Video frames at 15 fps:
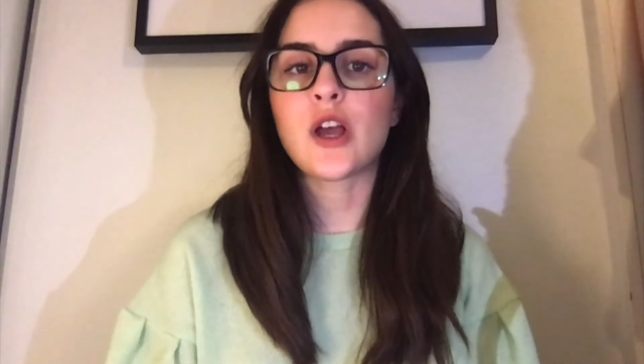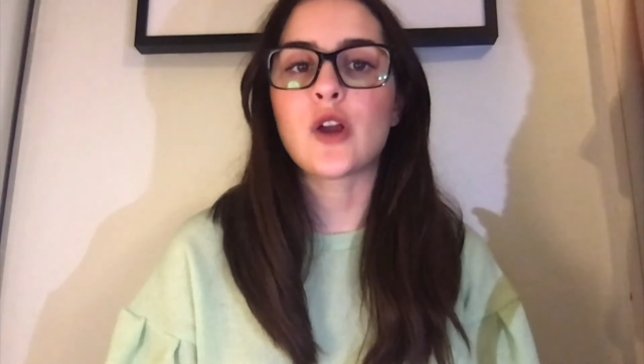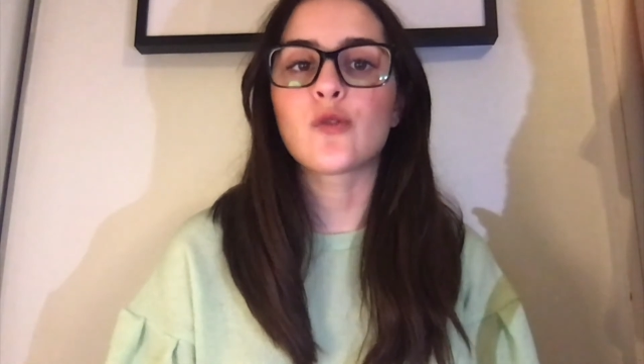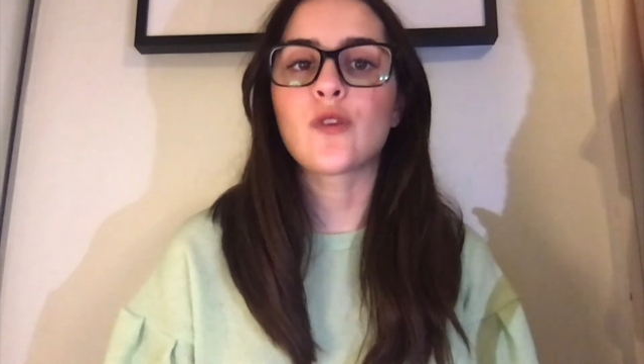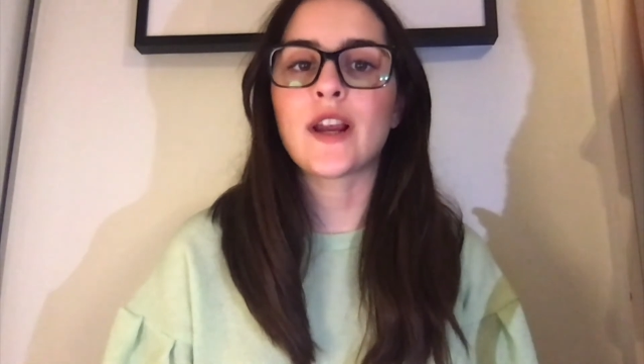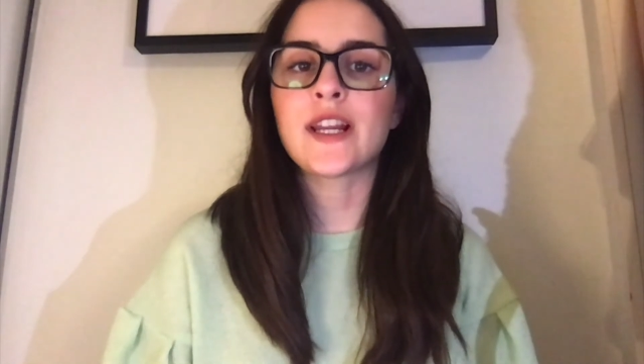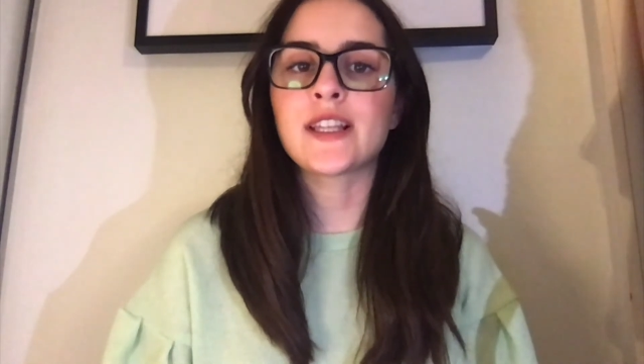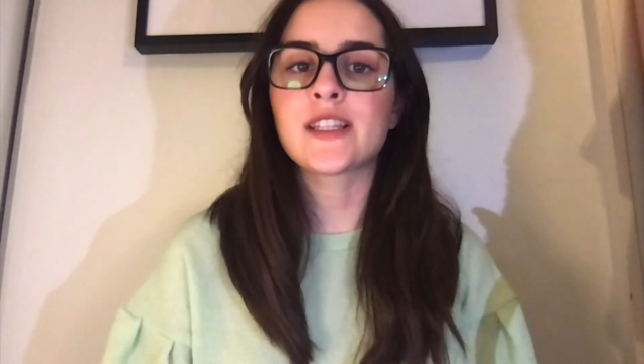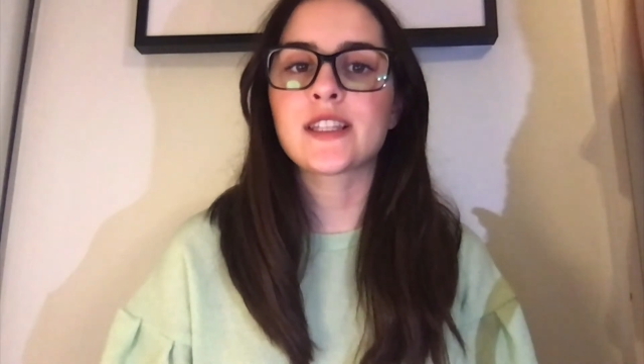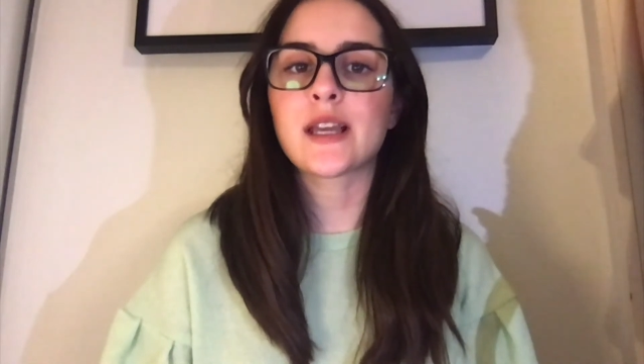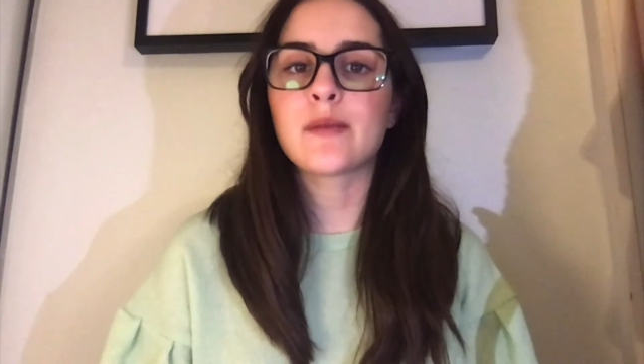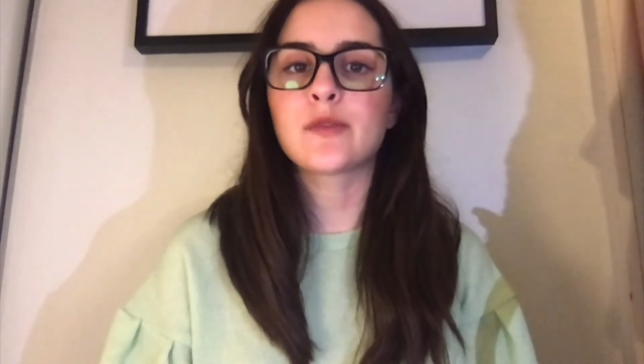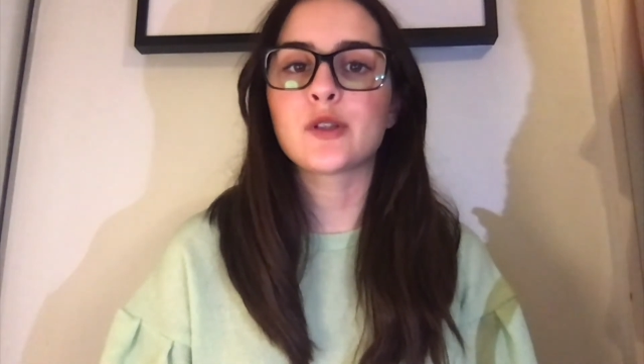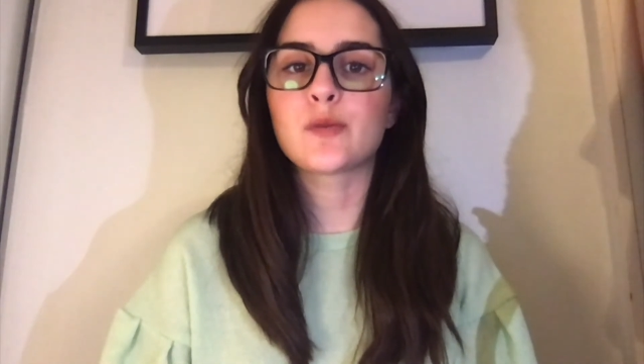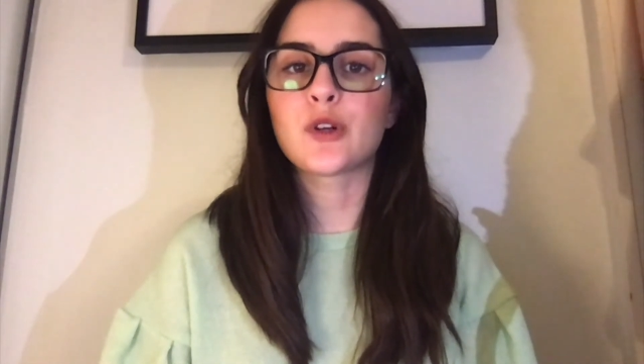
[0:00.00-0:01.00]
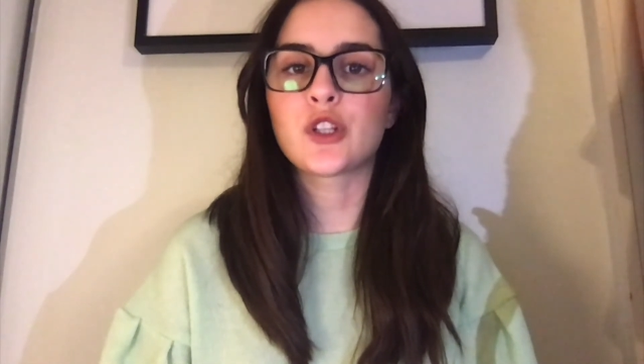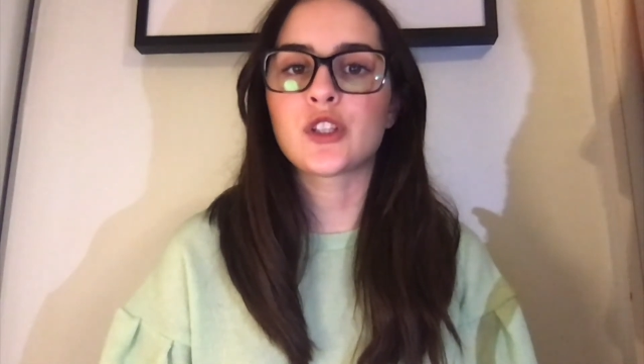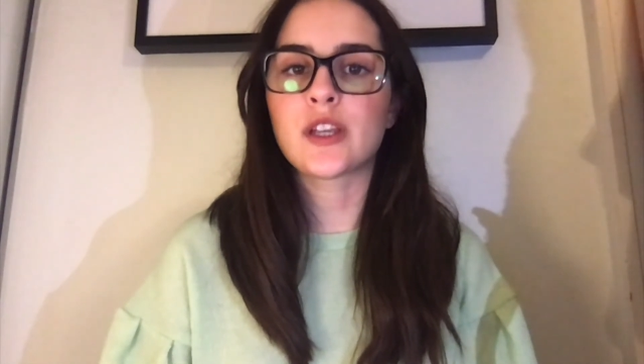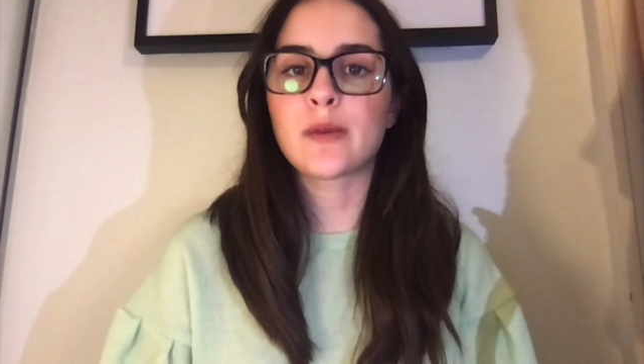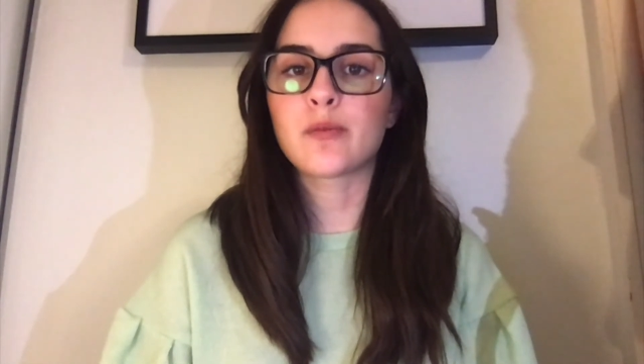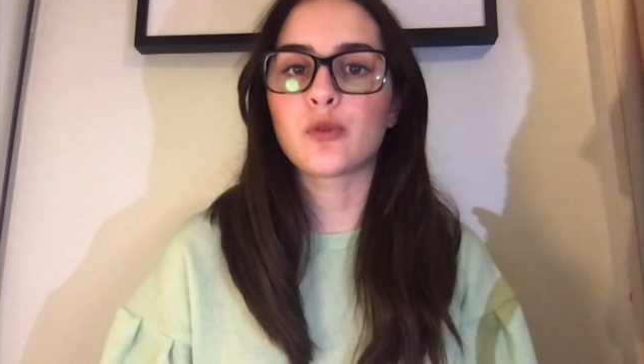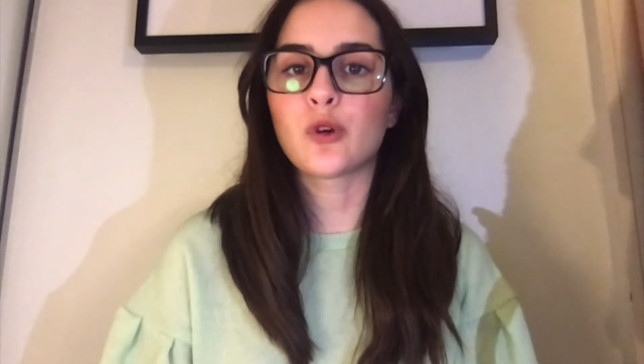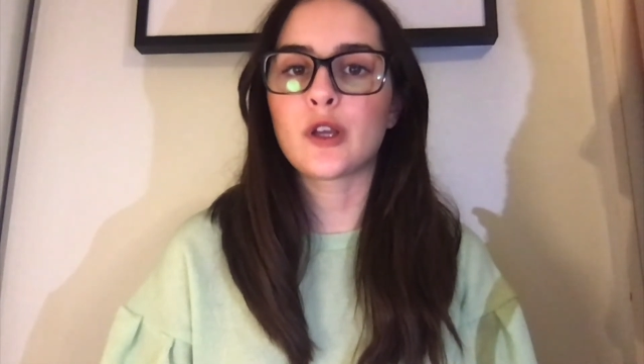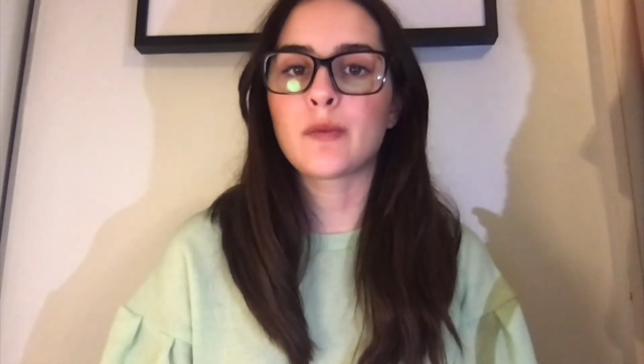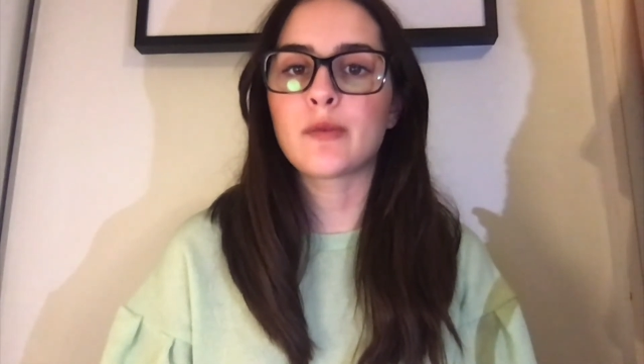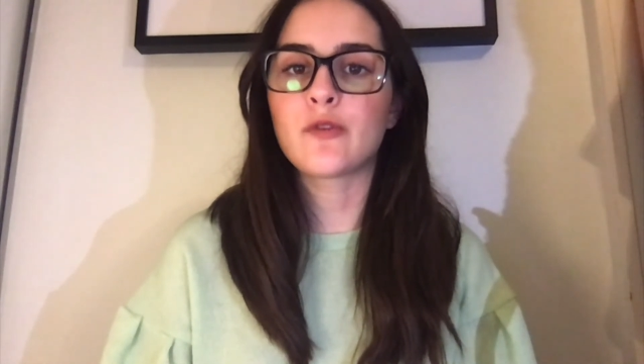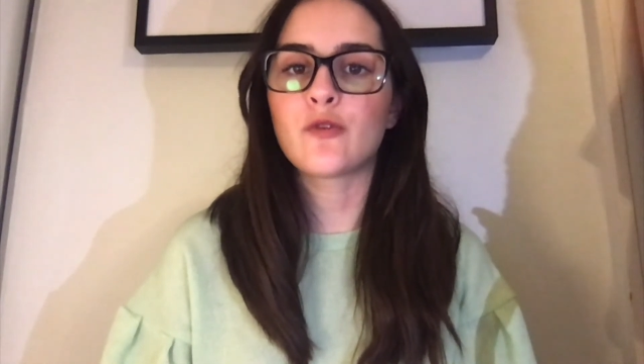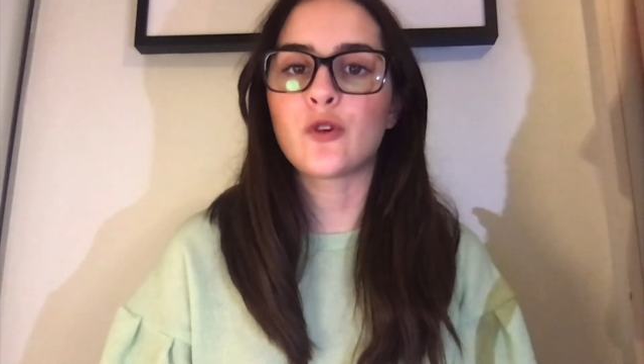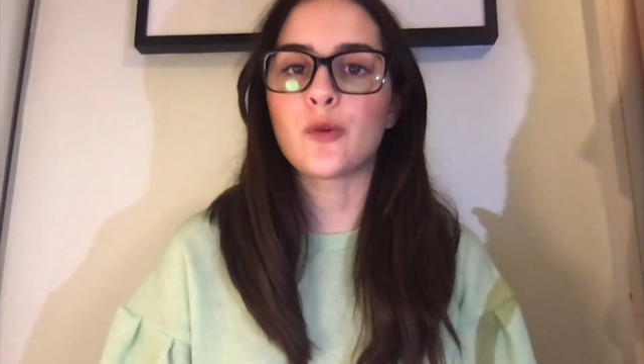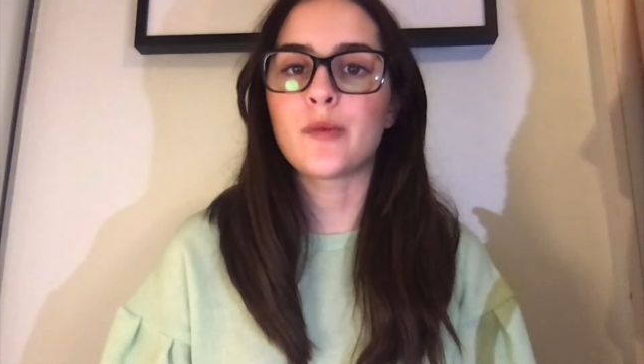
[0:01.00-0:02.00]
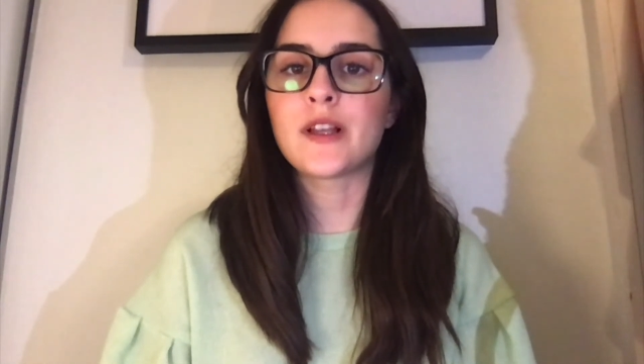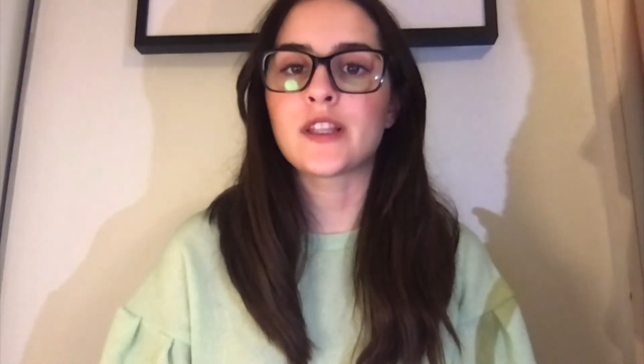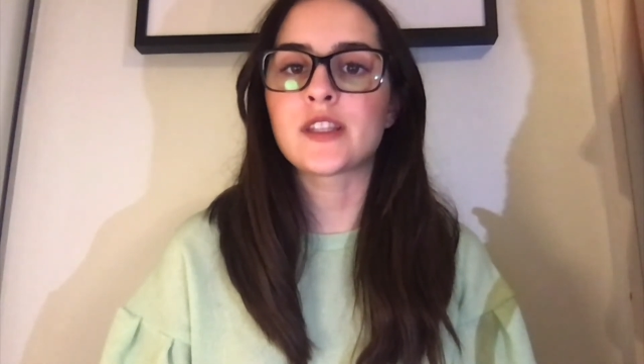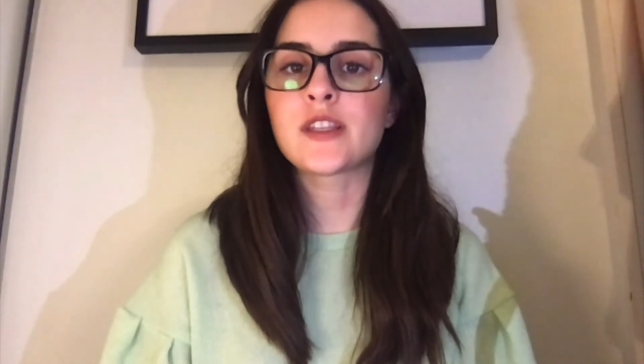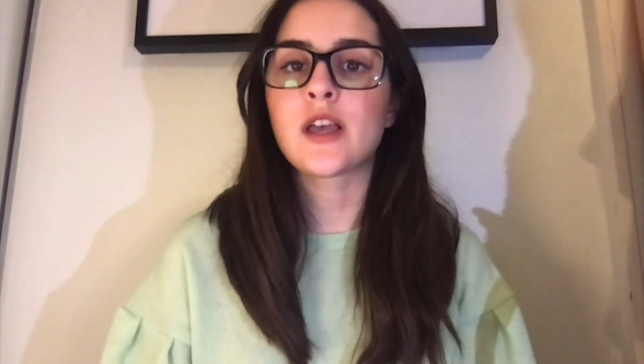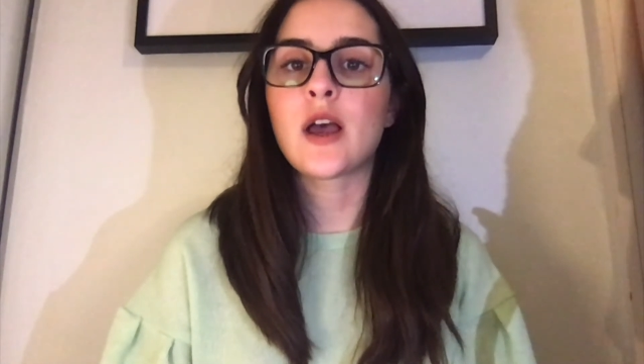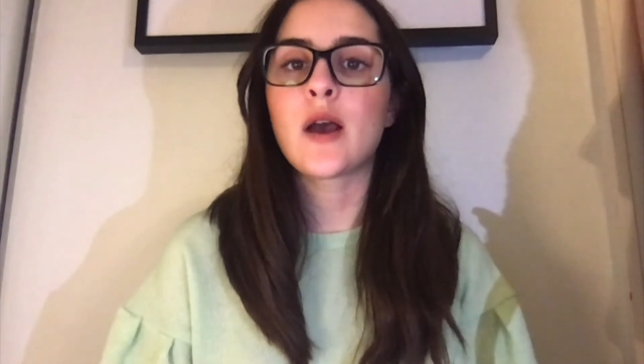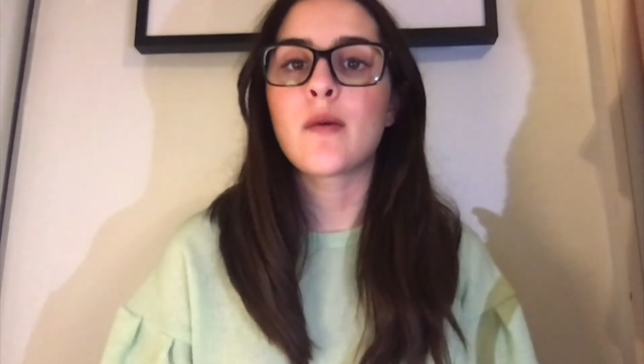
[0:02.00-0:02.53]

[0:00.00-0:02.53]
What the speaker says: a rating scheme to monitor employee performance,